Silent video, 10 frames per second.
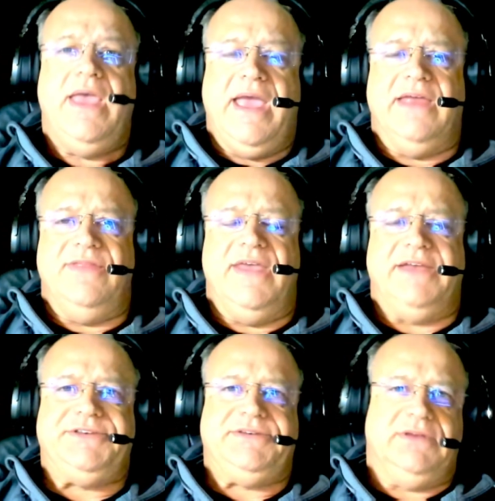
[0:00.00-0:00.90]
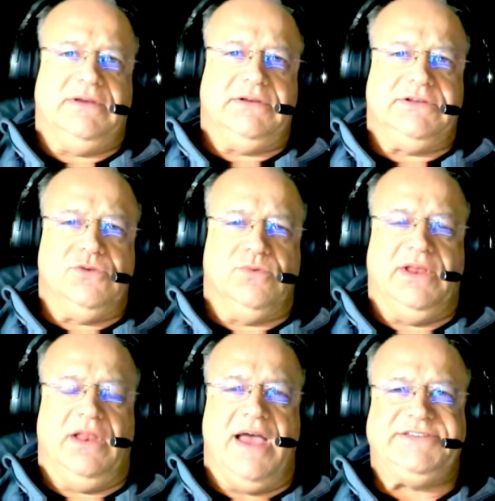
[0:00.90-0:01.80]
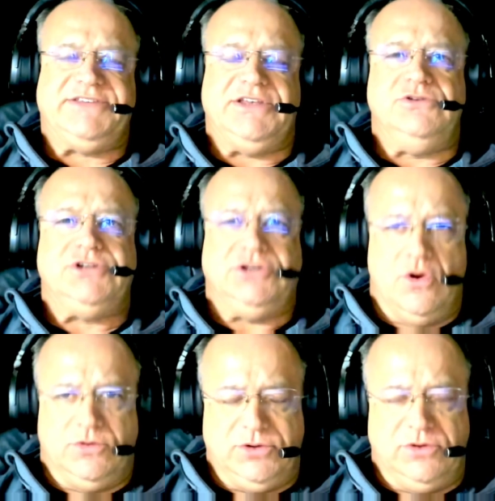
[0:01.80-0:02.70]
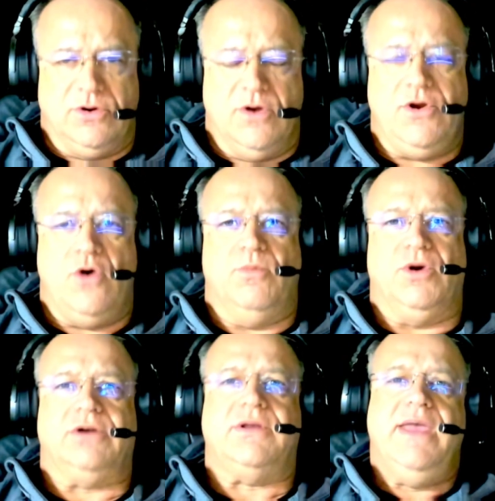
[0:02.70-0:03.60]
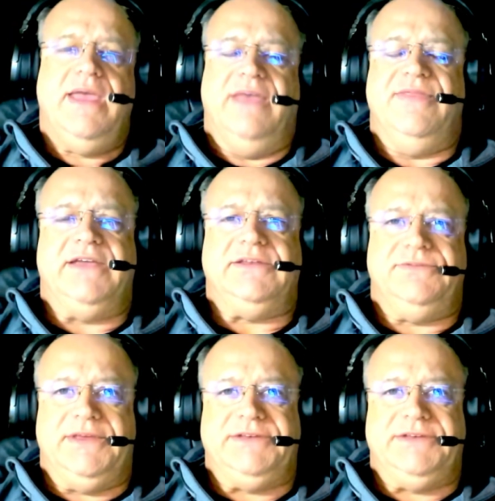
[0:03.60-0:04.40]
and that you realize that you should go do your own homework, and that